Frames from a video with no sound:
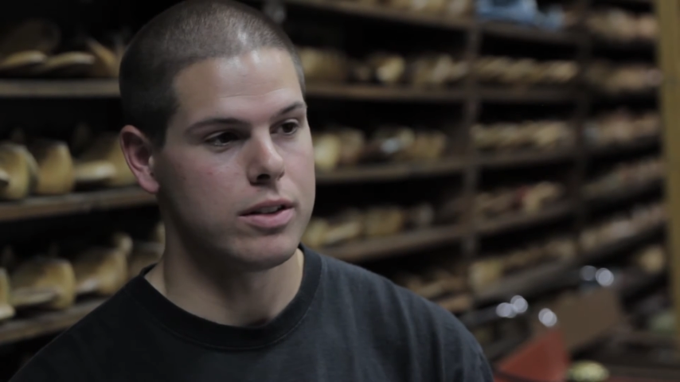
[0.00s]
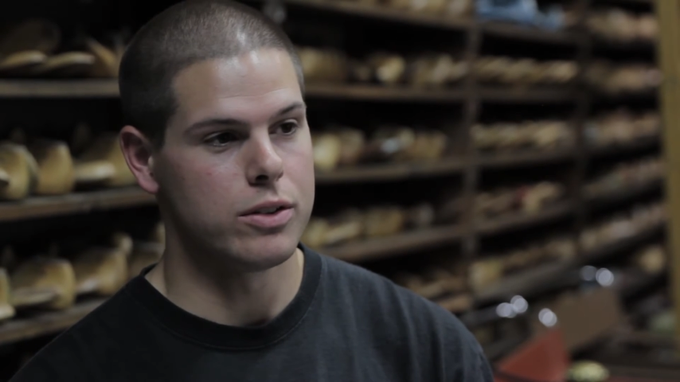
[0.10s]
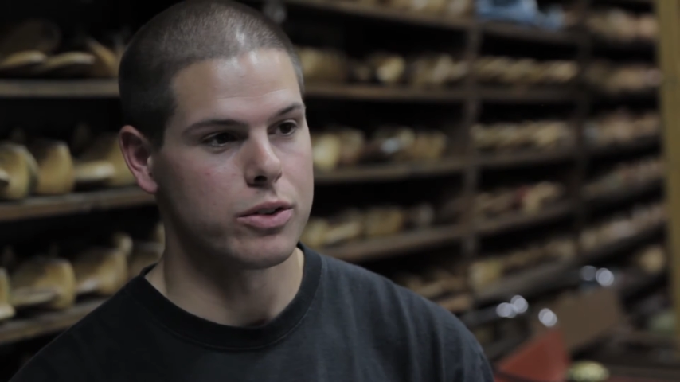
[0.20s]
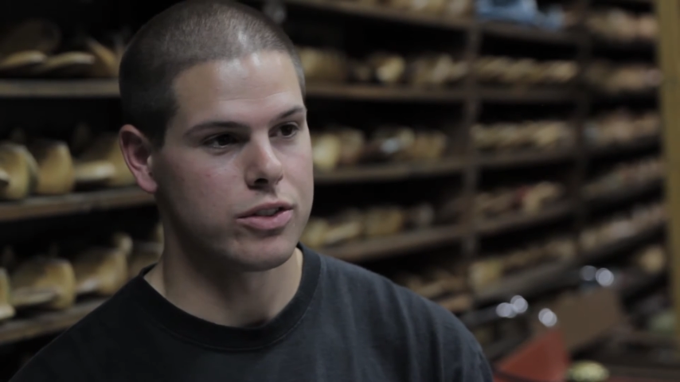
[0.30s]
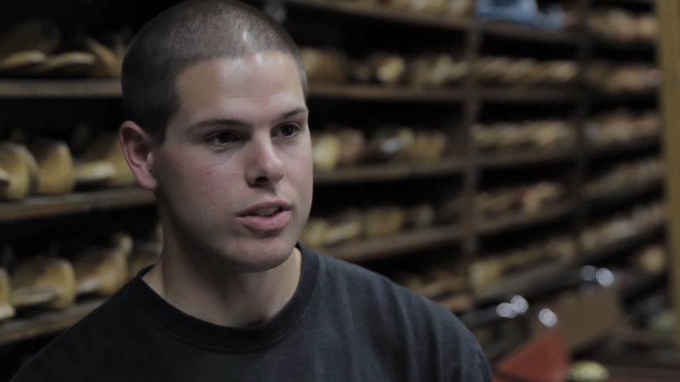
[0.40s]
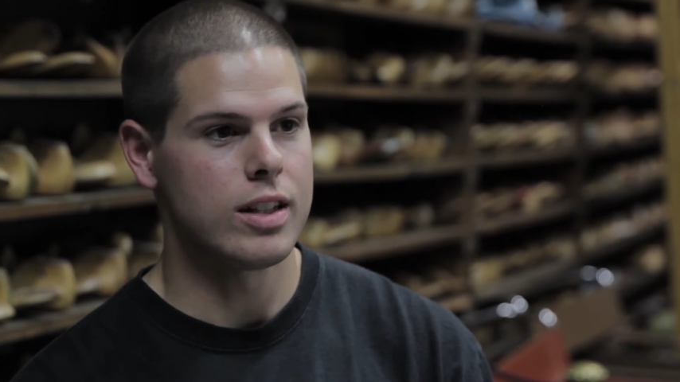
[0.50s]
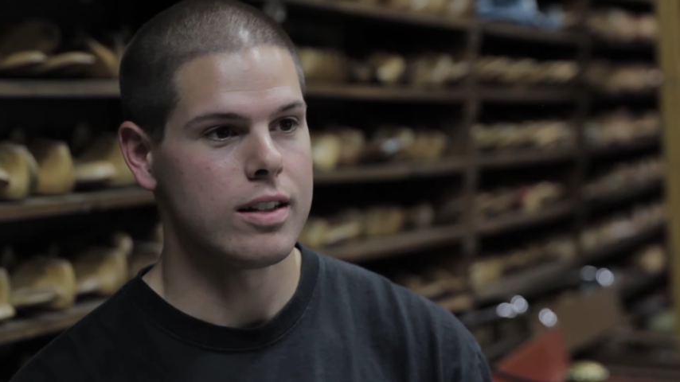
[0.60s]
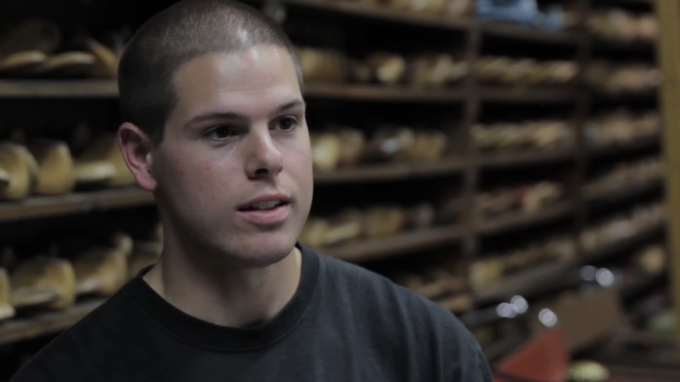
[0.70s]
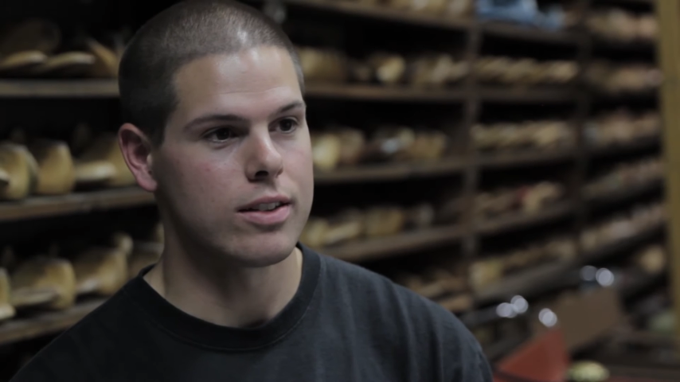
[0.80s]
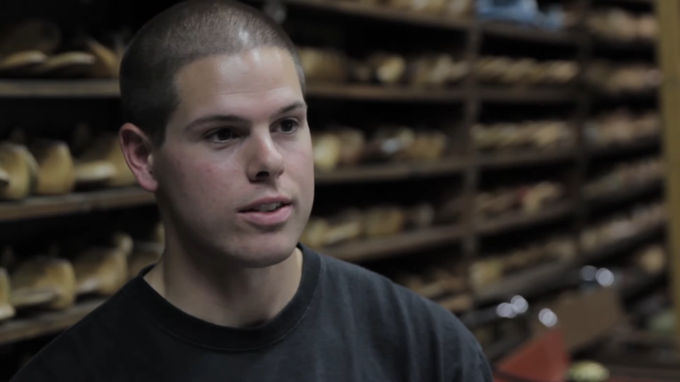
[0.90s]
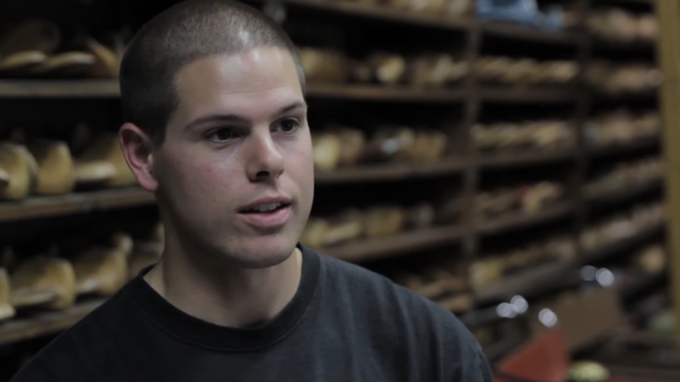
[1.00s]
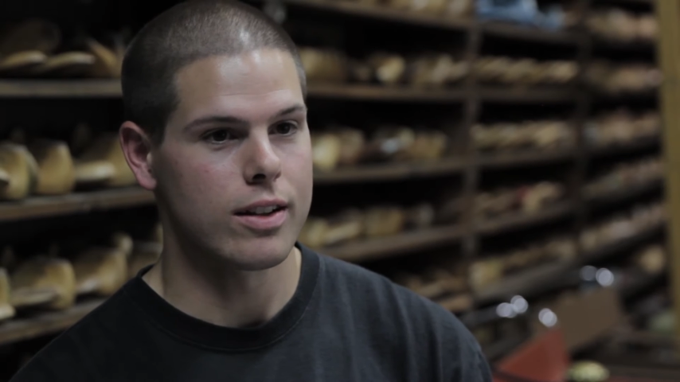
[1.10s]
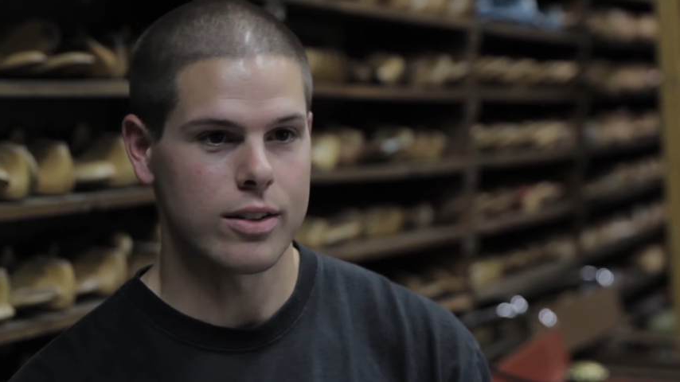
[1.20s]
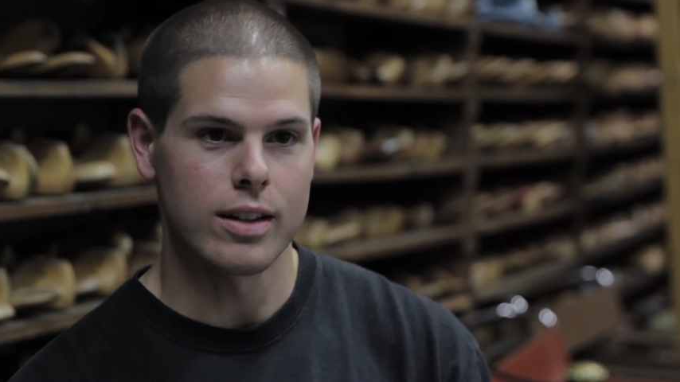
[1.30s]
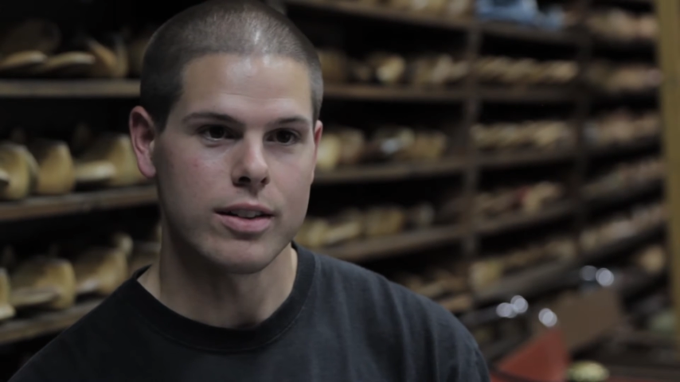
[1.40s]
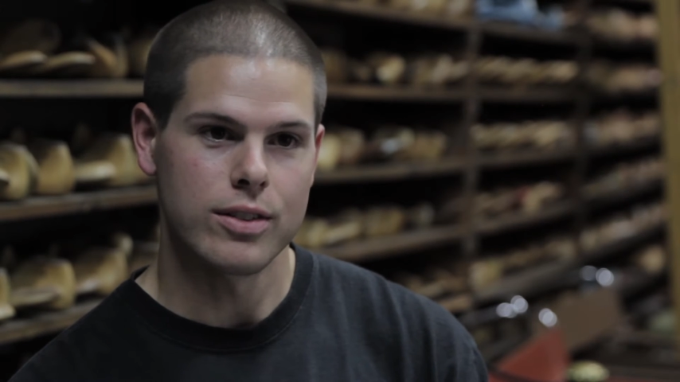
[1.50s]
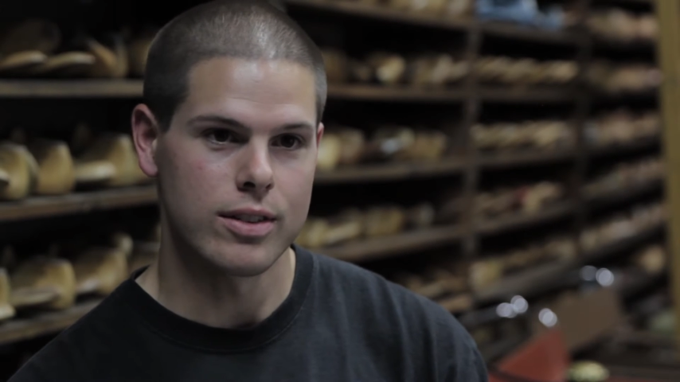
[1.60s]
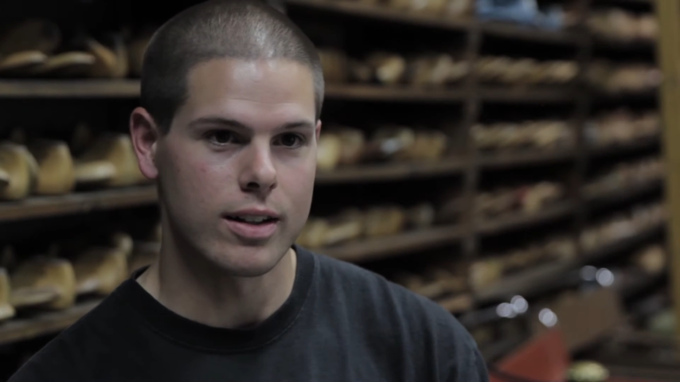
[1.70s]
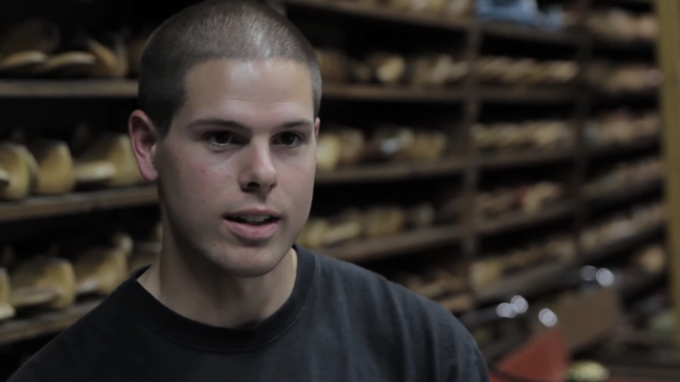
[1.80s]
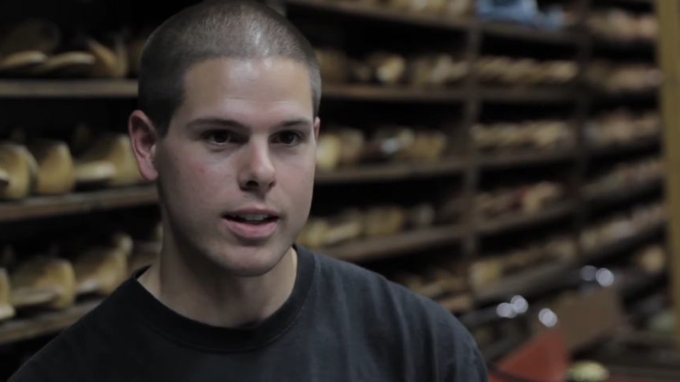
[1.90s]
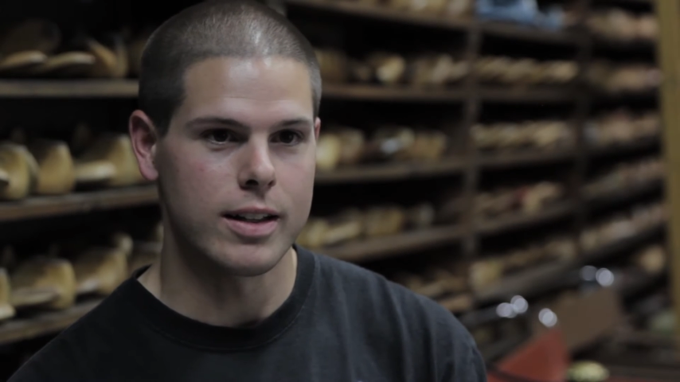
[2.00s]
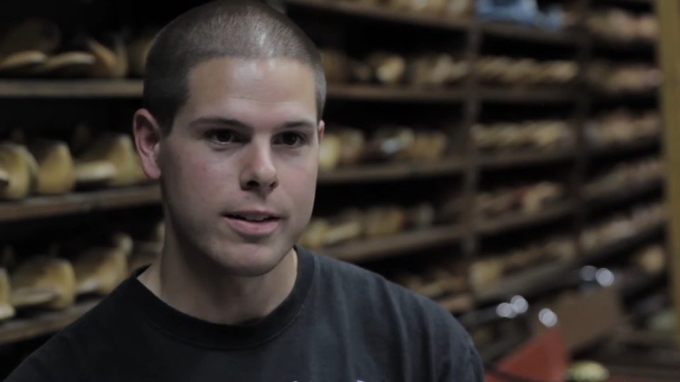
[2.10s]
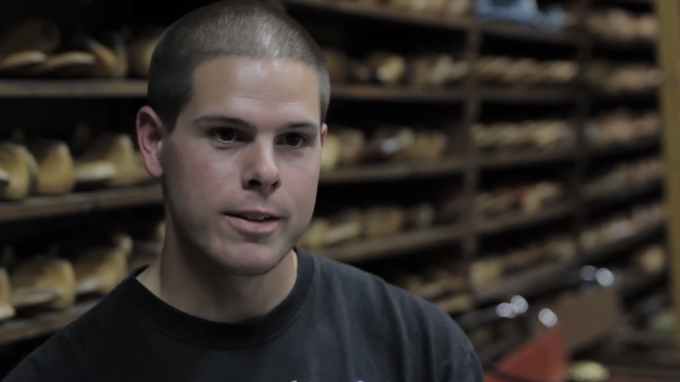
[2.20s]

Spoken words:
You'll see it and it's like, okay, this is LA.